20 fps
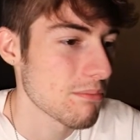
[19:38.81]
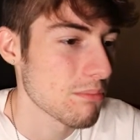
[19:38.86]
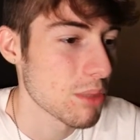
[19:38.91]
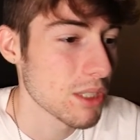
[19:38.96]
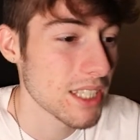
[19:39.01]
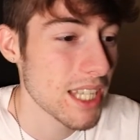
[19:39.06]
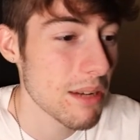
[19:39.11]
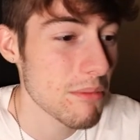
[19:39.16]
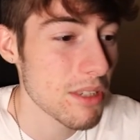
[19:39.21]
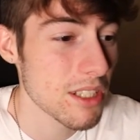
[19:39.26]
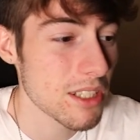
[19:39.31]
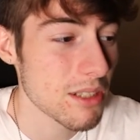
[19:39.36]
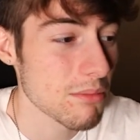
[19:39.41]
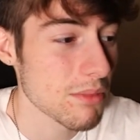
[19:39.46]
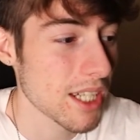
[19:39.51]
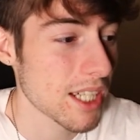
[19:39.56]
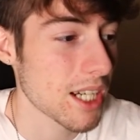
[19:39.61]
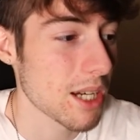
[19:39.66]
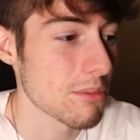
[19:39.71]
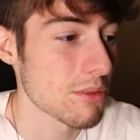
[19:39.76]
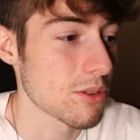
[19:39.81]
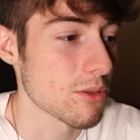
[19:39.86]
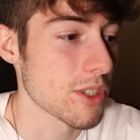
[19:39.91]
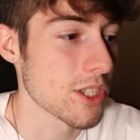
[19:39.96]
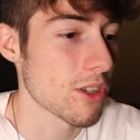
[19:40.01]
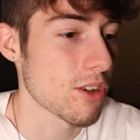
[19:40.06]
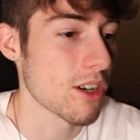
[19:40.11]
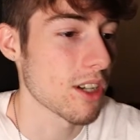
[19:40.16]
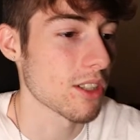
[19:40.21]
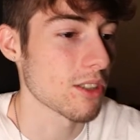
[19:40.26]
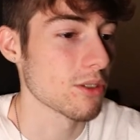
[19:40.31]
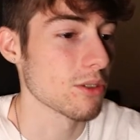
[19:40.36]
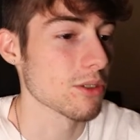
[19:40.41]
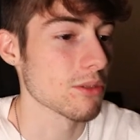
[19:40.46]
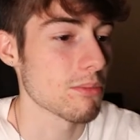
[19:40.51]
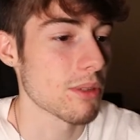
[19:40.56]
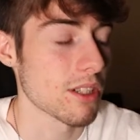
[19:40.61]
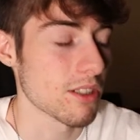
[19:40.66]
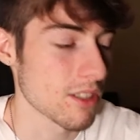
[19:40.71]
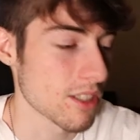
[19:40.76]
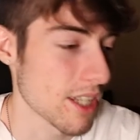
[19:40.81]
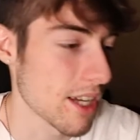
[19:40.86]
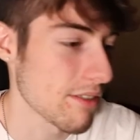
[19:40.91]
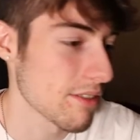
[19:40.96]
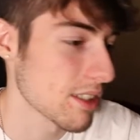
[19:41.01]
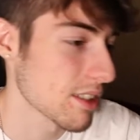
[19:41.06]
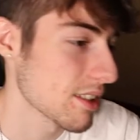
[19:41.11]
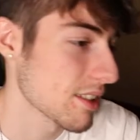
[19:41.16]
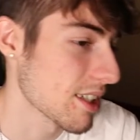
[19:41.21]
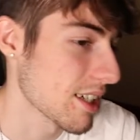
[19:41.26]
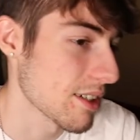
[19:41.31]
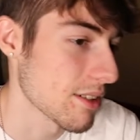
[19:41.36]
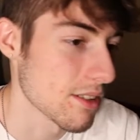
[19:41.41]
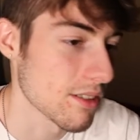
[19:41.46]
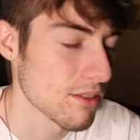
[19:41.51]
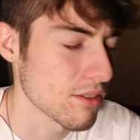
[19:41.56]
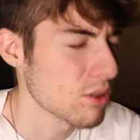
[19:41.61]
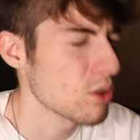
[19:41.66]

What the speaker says: Put that bitch in Black Ops 3 Chronicles Part 7 and